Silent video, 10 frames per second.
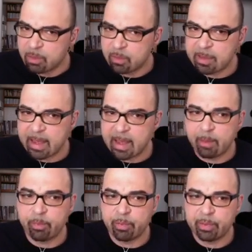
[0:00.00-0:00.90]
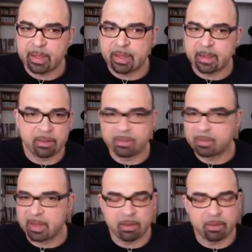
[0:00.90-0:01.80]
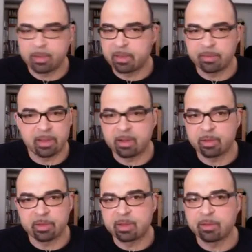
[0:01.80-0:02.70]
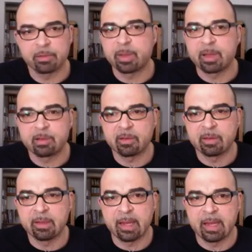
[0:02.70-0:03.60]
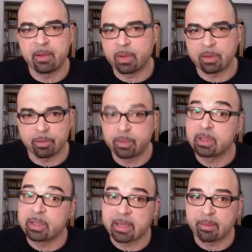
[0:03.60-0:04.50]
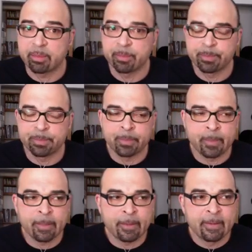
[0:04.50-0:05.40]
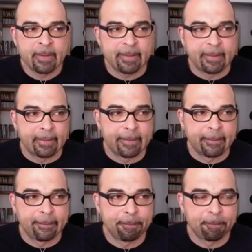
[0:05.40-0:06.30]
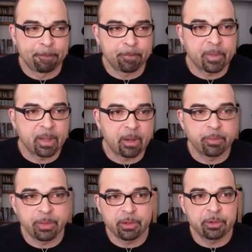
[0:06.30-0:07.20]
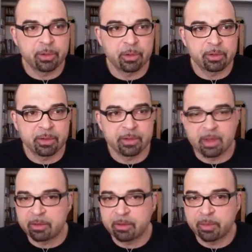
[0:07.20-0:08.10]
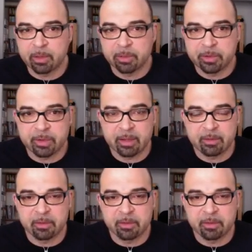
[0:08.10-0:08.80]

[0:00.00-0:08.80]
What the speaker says: an amp, and I don't believe that there was enough space anywhere to put an amp. I'm pretty sure also the sound department tried